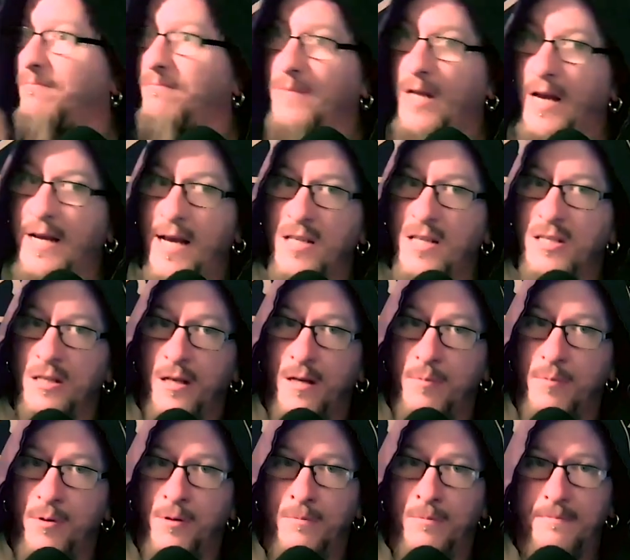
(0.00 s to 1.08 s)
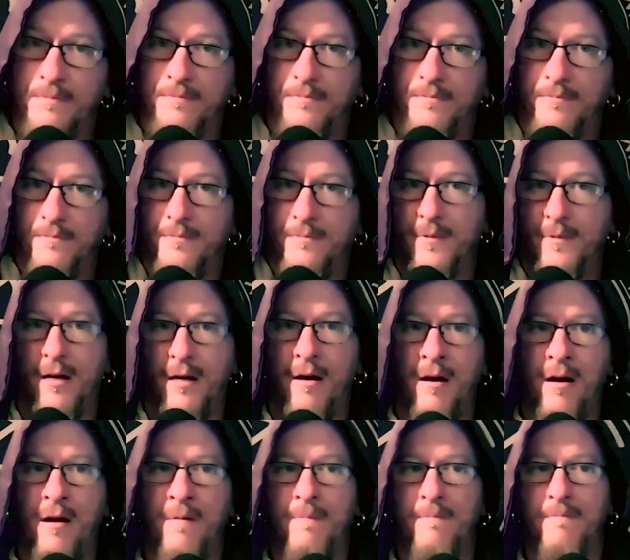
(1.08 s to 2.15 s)
I guess, liberal
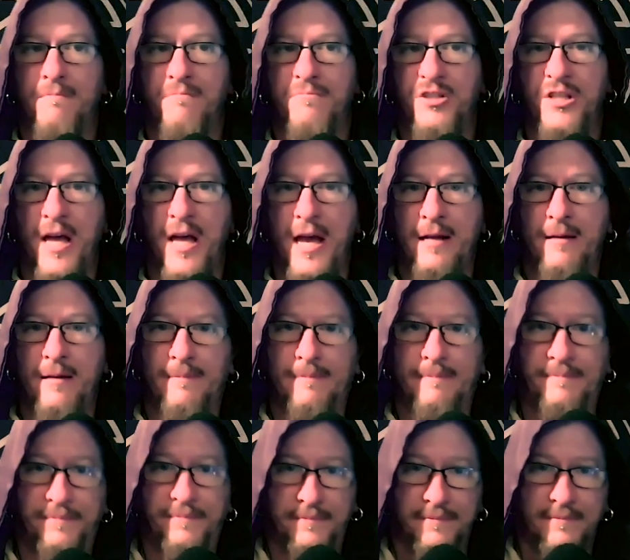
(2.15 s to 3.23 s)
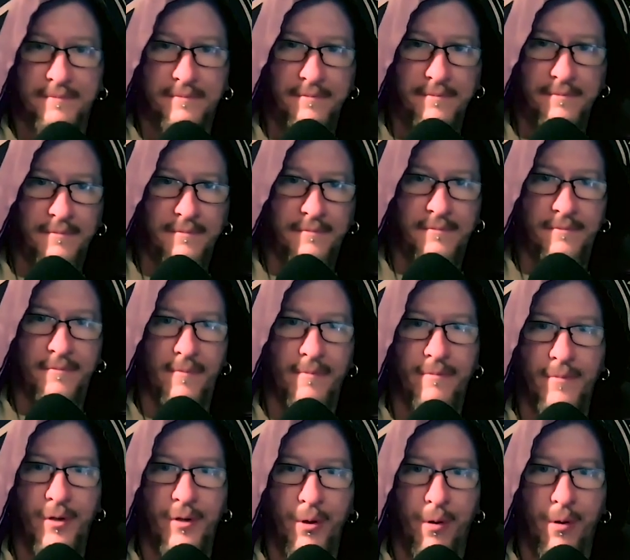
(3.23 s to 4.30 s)
uh, state,
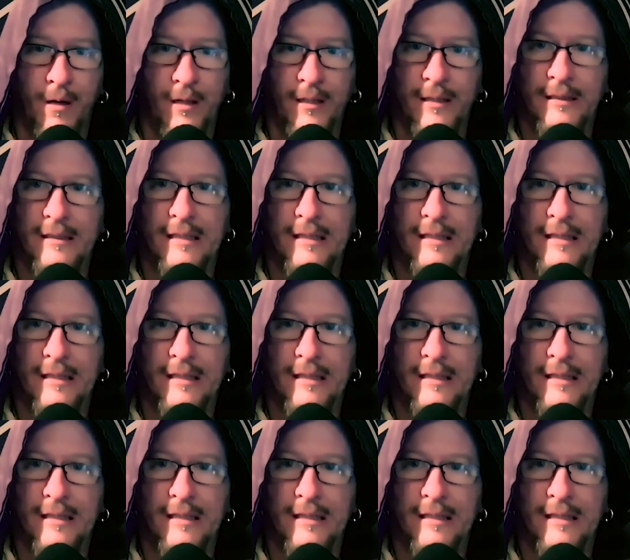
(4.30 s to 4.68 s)
New York.